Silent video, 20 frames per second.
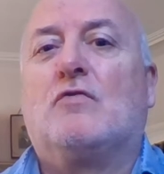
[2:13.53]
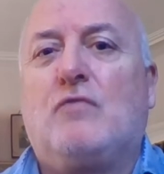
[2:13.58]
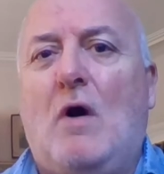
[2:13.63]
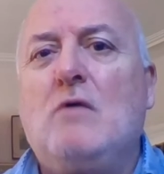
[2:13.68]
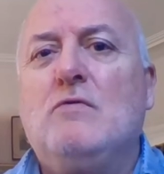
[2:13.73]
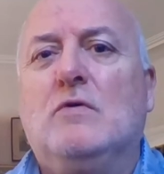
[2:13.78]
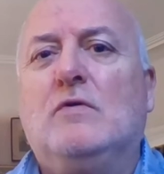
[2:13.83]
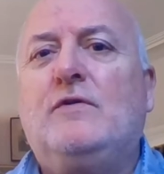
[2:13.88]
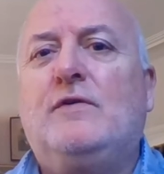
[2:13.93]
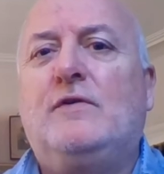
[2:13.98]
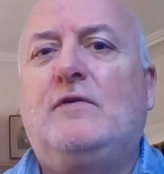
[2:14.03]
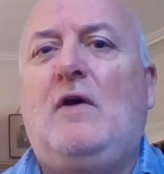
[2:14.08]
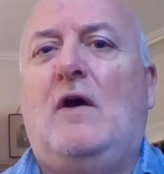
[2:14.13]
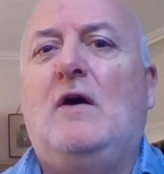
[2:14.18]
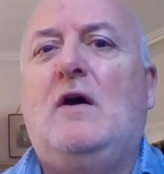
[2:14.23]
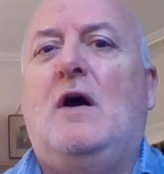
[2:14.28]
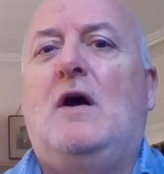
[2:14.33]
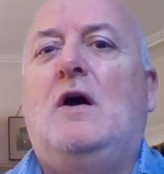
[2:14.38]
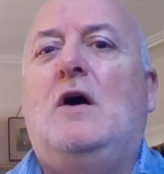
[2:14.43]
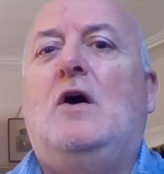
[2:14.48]
growth
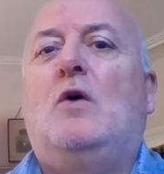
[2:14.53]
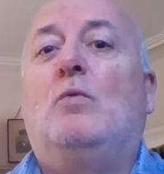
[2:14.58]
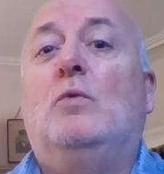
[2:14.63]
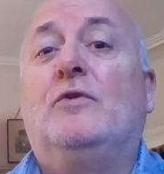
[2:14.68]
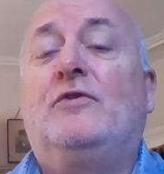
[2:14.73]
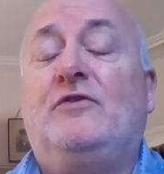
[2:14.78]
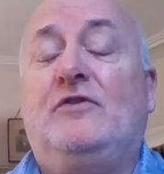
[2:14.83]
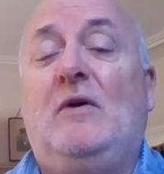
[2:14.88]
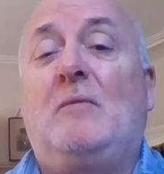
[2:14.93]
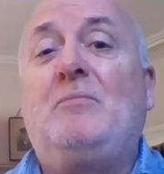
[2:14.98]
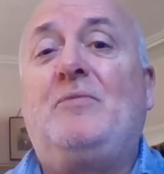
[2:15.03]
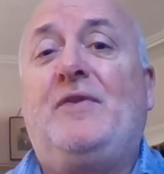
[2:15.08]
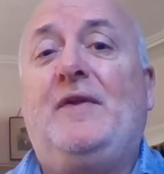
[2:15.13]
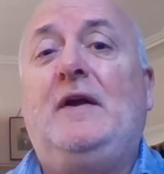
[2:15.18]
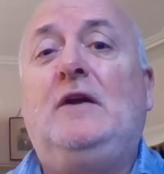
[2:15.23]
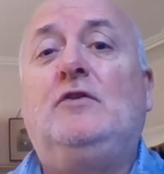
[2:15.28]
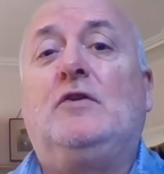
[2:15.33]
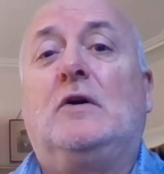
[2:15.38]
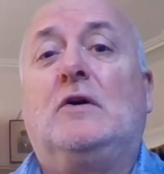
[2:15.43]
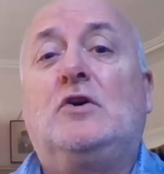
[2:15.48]
was
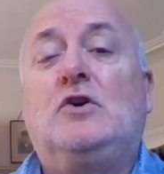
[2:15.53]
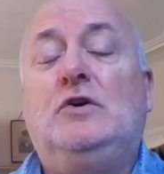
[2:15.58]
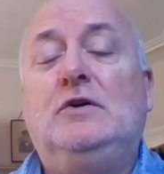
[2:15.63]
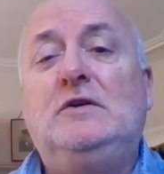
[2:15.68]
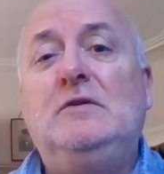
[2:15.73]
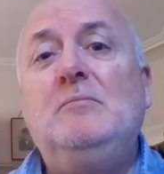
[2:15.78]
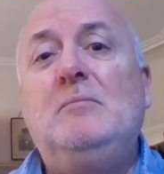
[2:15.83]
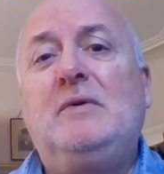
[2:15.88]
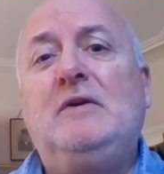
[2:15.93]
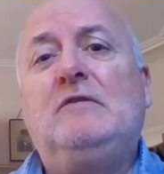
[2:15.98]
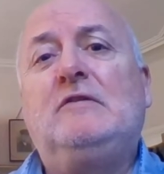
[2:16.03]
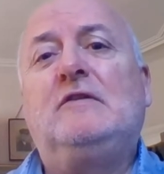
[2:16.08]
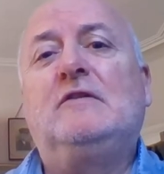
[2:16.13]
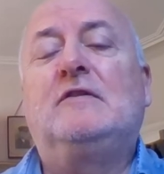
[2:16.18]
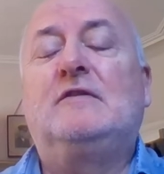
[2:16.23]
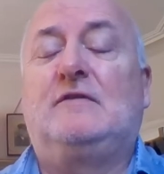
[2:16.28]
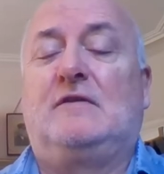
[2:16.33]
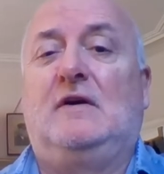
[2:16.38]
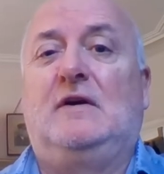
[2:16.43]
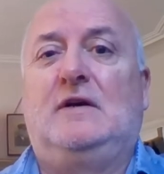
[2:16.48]
something that couldn't be
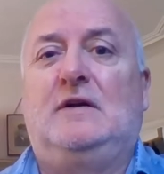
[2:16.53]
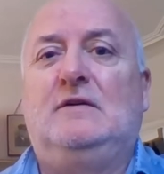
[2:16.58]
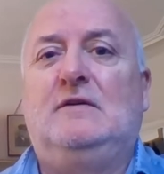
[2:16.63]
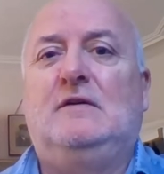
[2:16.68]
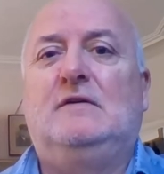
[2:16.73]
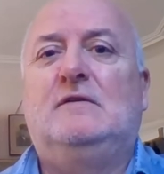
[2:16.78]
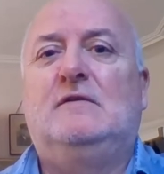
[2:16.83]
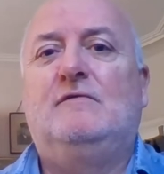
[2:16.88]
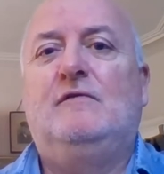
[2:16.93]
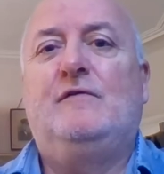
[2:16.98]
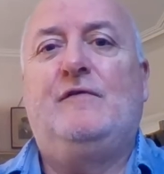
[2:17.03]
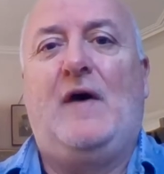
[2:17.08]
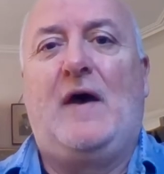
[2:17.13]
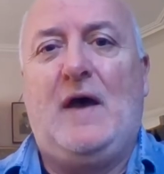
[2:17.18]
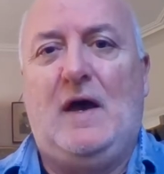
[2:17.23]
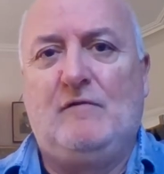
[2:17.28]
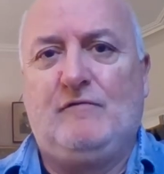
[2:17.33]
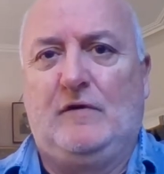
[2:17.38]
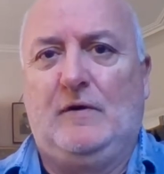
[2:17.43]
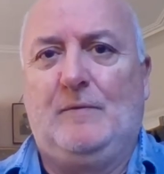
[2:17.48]
sustained
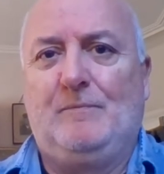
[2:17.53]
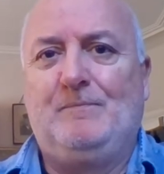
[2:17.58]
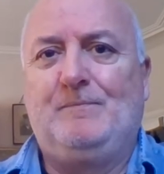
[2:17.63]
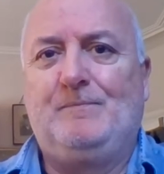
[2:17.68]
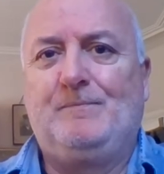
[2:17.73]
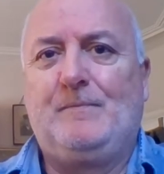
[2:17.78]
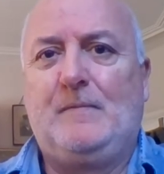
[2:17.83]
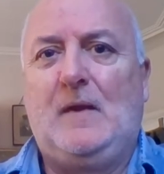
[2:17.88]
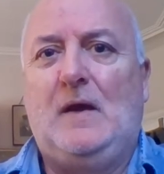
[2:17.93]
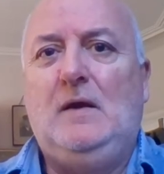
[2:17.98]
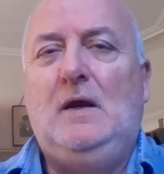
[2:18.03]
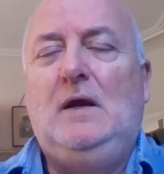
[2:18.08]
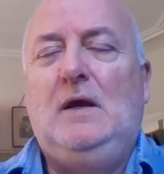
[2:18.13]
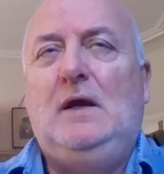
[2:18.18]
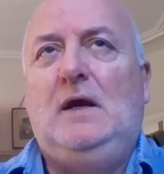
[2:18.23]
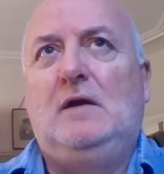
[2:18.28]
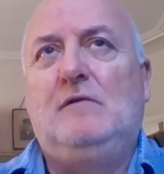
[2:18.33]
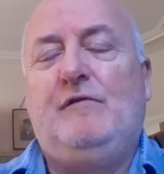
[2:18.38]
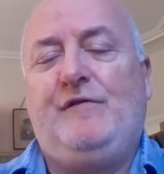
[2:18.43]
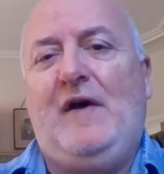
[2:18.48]
forever.
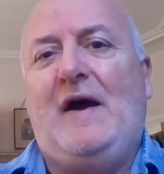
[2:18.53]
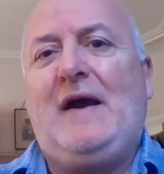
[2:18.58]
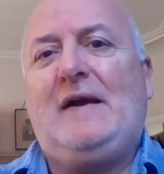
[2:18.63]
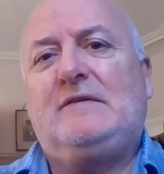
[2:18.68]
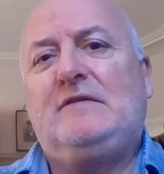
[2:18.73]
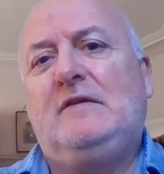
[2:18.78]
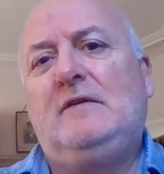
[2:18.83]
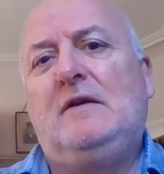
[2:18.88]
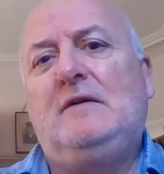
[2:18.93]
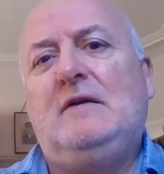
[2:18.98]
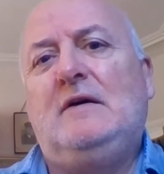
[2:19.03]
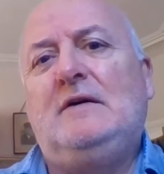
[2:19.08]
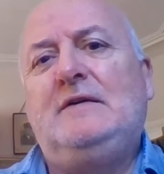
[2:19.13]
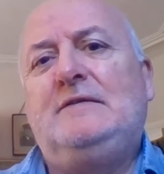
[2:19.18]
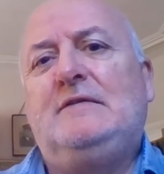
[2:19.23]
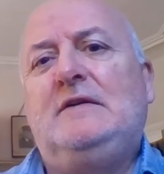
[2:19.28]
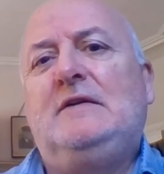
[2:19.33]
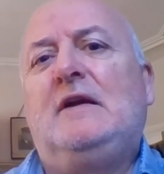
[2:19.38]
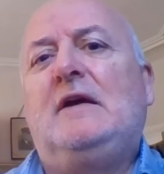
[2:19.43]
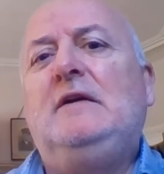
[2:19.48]
In fact, in the
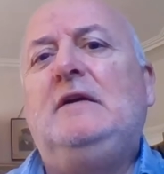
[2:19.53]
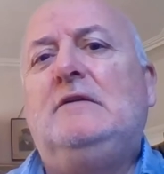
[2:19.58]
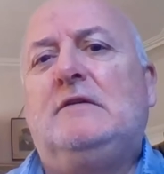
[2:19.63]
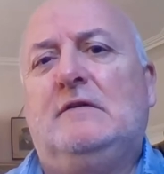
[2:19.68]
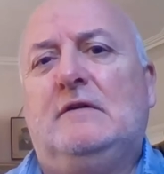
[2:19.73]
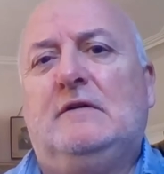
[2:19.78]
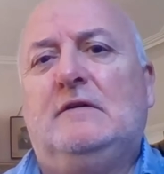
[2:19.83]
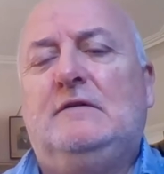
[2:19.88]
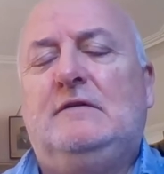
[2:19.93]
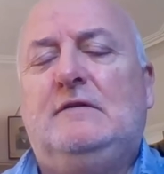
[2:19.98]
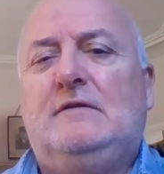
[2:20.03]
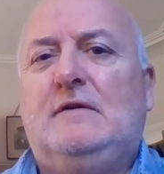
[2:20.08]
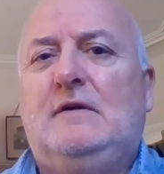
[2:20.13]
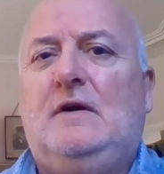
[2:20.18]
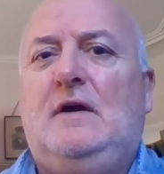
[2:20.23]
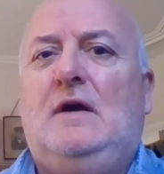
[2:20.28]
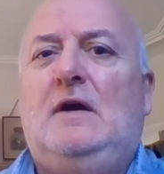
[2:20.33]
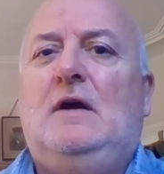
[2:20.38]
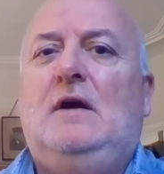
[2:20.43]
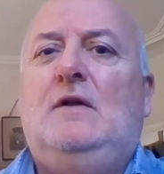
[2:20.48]
1980s,
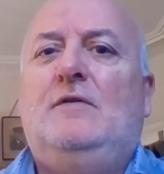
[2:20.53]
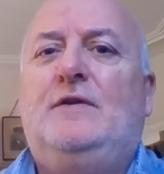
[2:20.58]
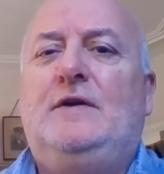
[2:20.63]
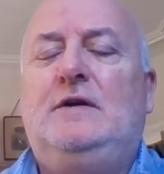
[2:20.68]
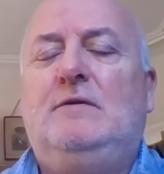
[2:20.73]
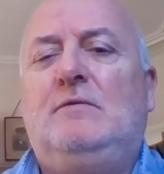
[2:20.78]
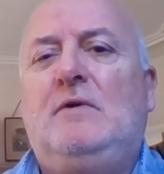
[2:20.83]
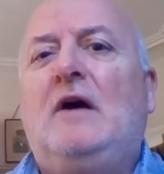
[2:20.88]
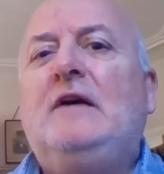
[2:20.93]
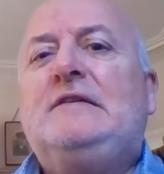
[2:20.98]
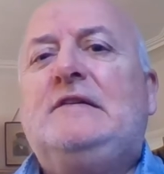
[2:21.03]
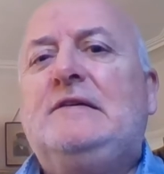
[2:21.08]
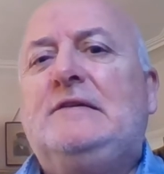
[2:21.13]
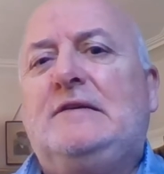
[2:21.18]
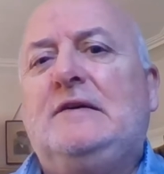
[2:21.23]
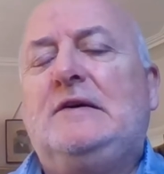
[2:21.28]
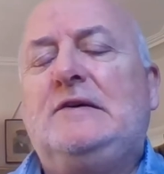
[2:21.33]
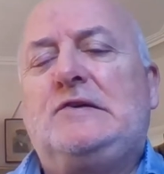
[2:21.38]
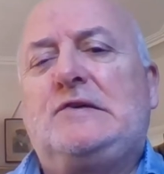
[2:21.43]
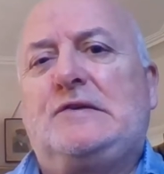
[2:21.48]
the
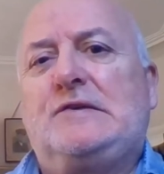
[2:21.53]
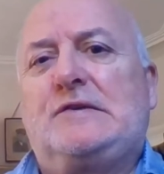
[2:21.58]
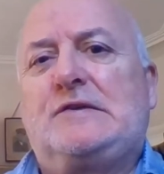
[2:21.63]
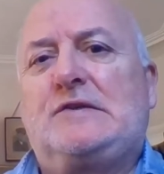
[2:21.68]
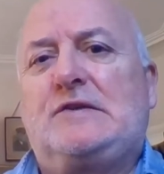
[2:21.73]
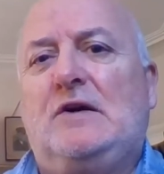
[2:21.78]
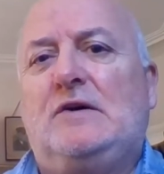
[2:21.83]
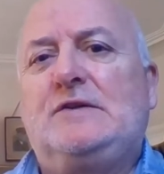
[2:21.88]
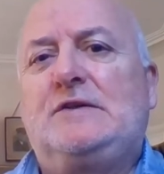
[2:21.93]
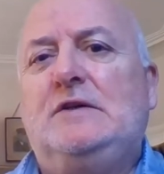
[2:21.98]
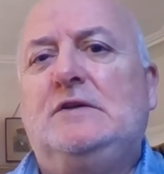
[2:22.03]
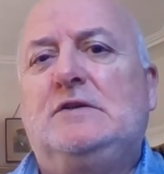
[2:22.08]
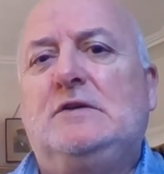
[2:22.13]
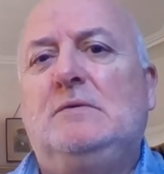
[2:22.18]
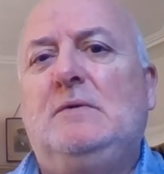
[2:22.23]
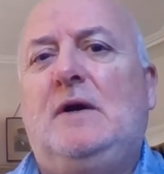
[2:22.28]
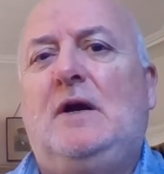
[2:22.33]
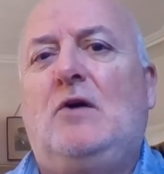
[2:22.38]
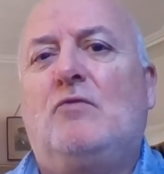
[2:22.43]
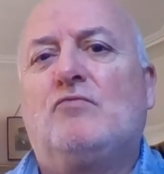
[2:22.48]
United Nations started
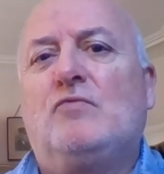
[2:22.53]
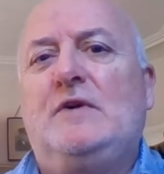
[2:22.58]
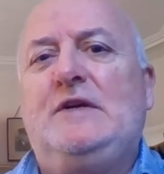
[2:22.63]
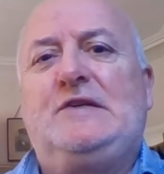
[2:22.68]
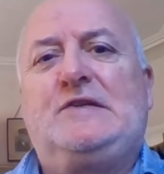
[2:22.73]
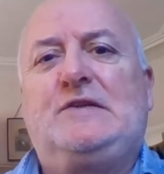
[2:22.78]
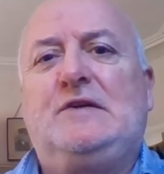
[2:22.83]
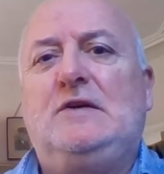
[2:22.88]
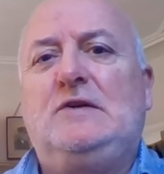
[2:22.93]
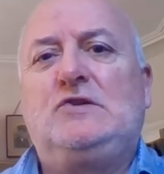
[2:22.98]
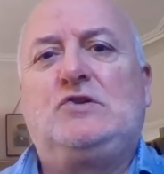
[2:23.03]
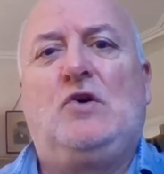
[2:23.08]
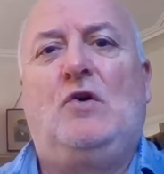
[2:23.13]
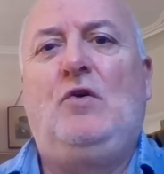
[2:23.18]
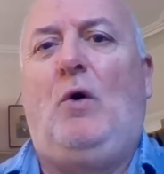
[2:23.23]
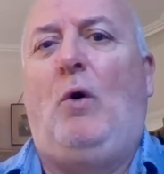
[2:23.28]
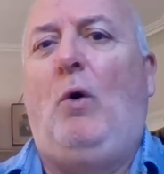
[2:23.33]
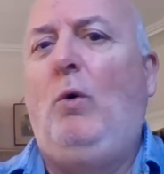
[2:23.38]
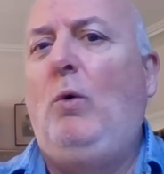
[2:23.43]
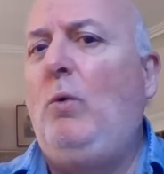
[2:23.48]
doing research
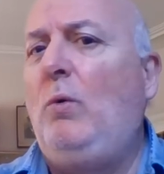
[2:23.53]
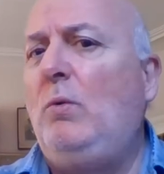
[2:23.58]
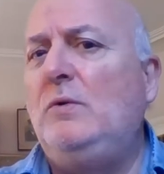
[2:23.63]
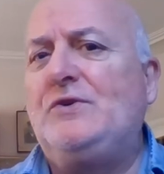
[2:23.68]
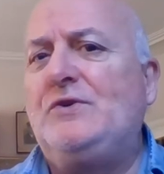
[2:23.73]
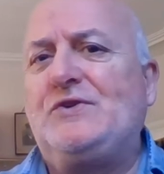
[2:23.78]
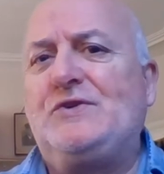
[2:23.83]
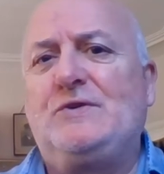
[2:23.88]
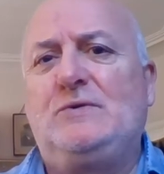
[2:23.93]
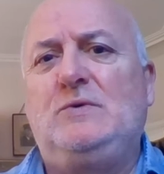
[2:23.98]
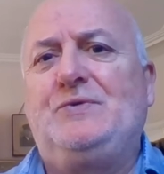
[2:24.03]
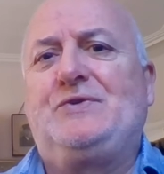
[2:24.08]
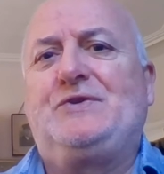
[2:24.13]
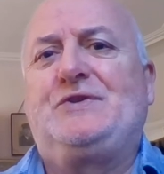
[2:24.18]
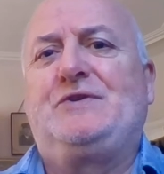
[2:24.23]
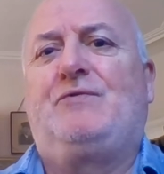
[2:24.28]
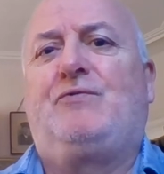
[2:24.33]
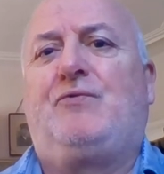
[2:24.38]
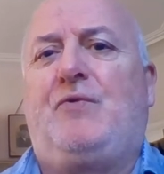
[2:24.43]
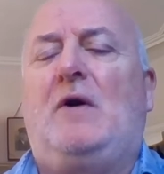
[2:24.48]
on all
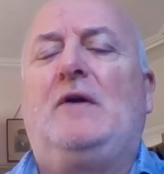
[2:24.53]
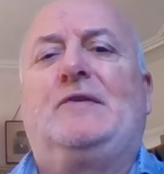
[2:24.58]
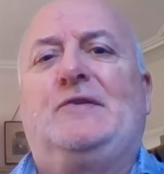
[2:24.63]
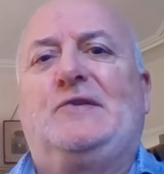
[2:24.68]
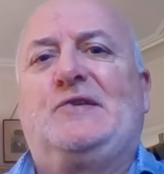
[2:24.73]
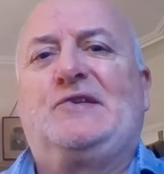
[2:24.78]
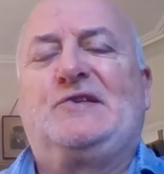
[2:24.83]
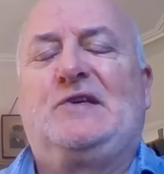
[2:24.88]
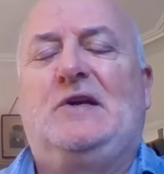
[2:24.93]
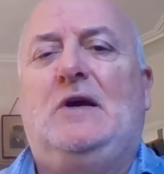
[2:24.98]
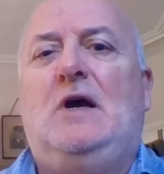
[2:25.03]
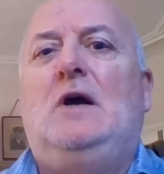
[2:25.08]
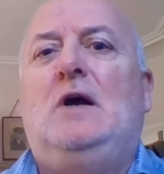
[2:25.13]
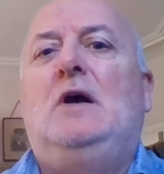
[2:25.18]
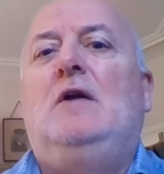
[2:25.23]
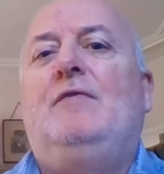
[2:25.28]
sorts of fronts